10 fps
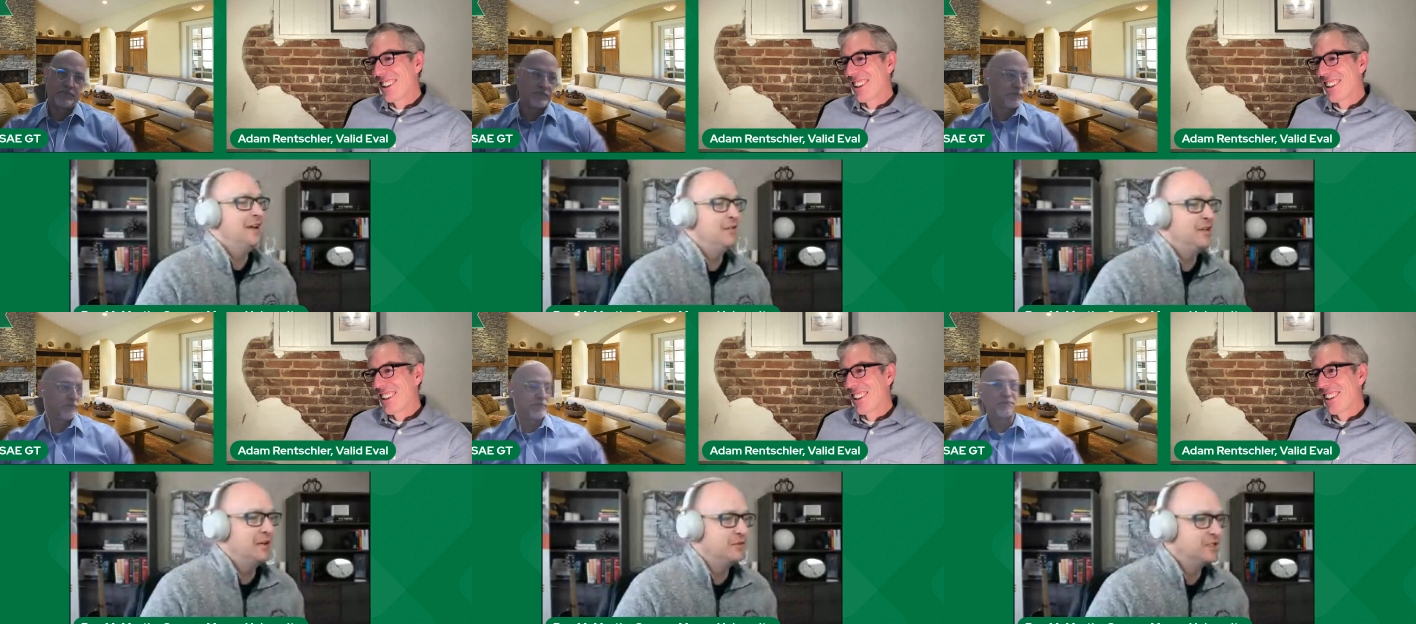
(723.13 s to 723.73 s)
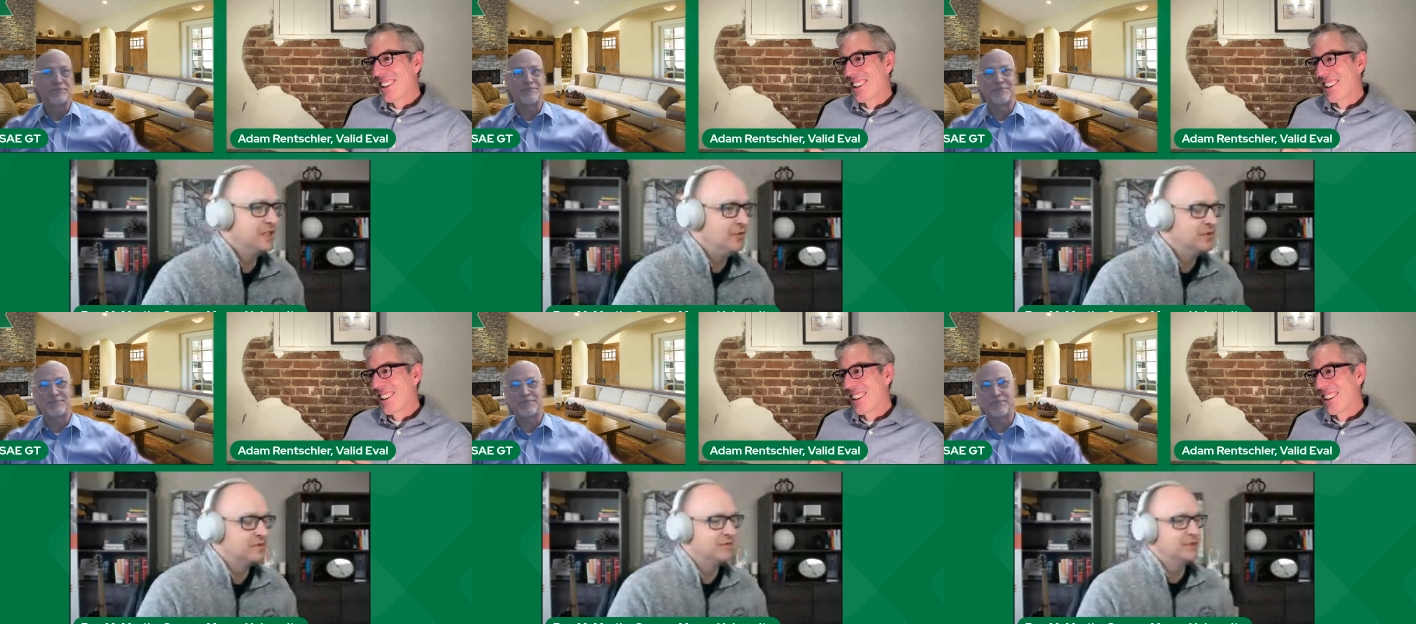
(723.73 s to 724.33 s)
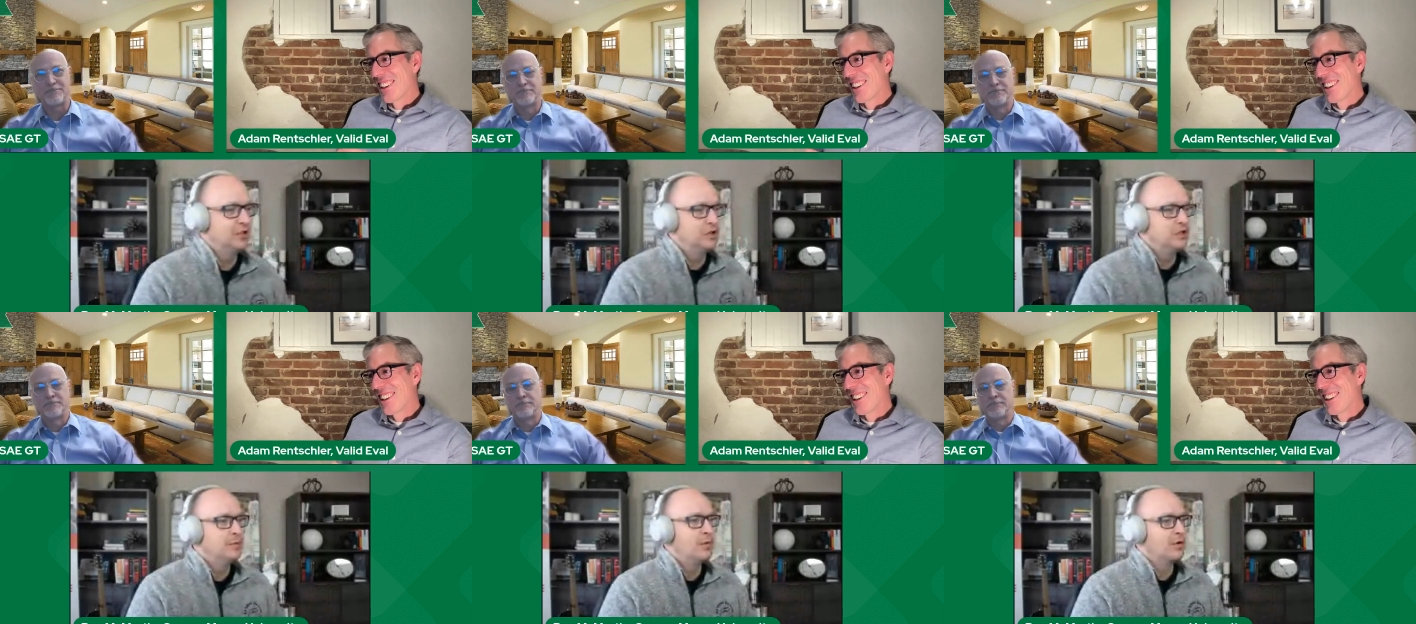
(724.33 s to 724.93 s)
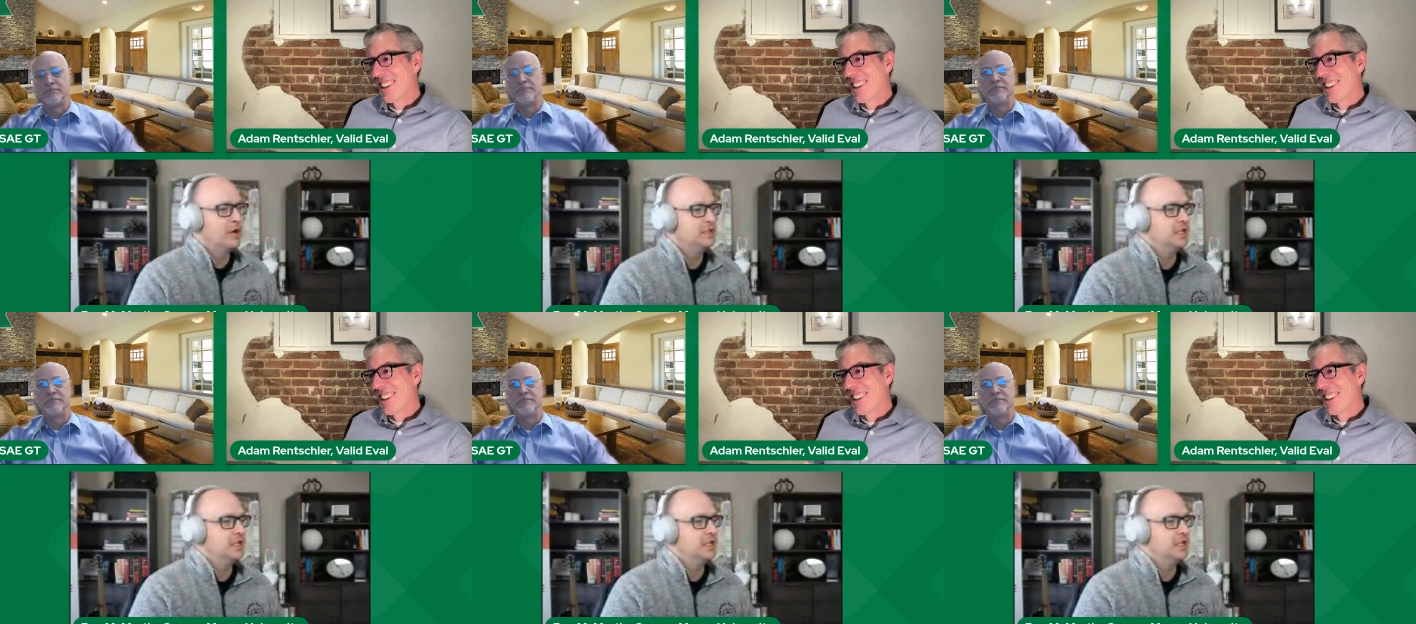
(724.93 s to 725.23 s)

Speaker 1: It, it, was it was a little laborious at